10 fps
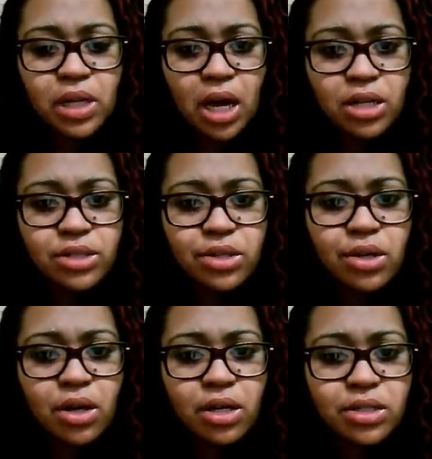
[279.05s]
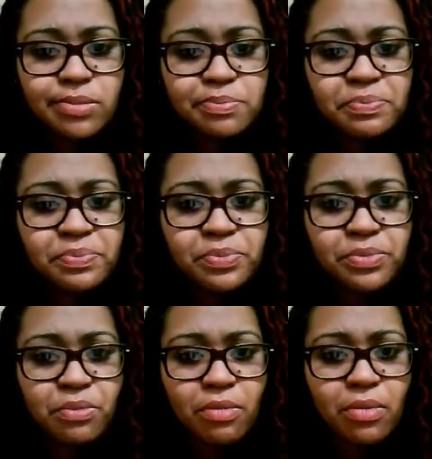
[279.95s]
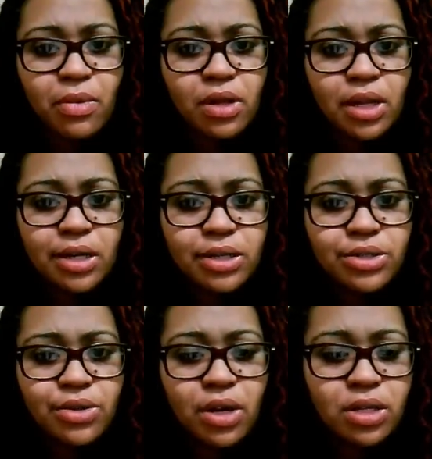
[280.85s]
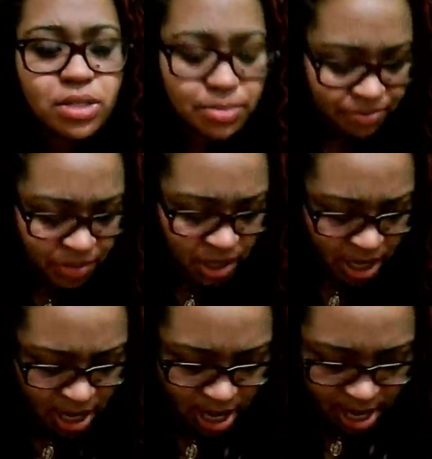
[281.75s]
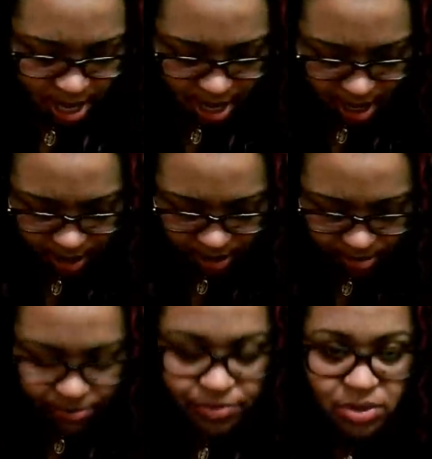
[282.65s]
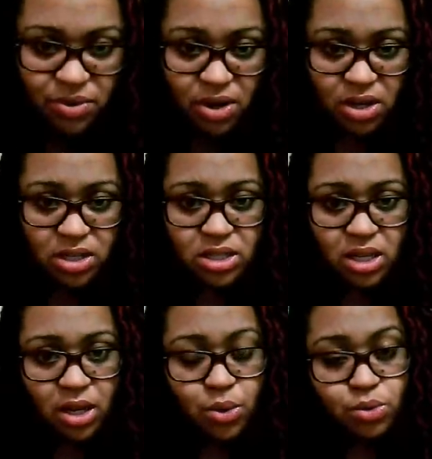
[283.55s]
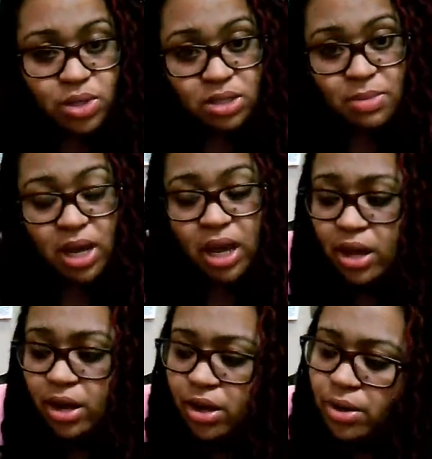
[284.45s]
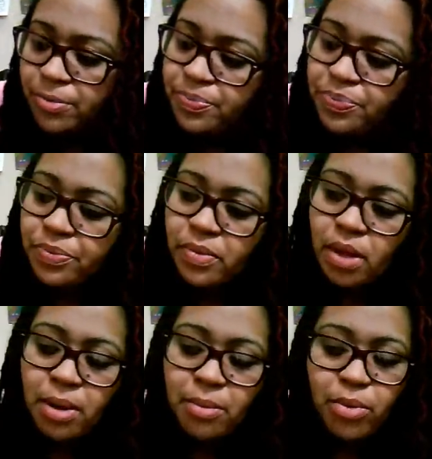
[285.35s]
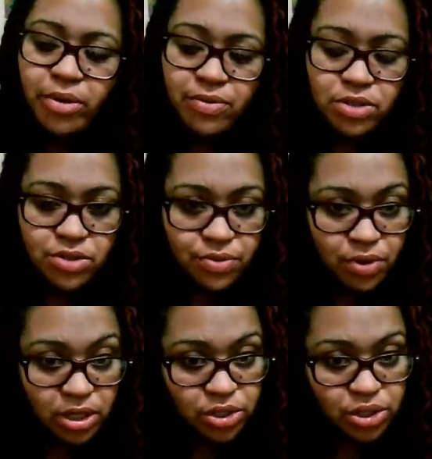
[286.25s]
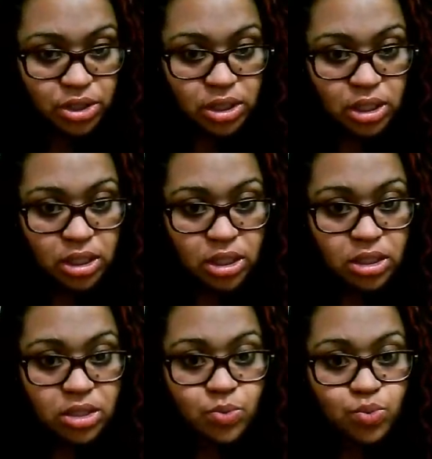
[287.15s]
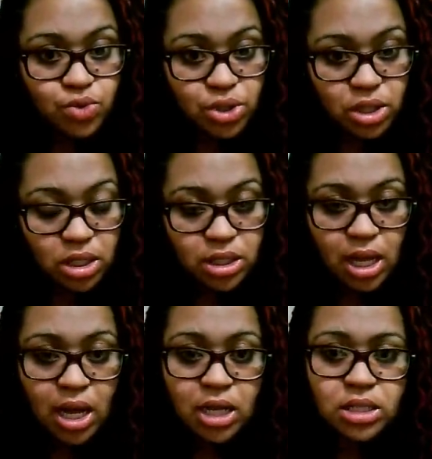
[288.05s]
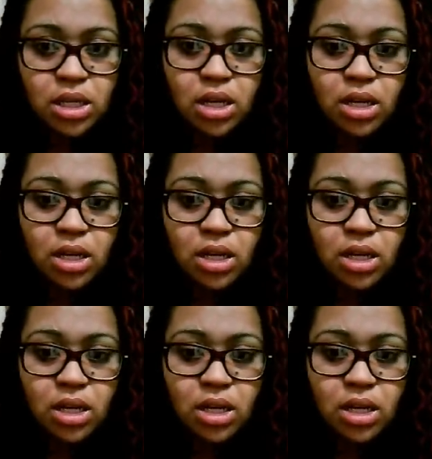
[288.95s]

Locs are awesome. Locs are awesome. Um, as far as like who does my hair, my boyfriend's friend, she she does locs.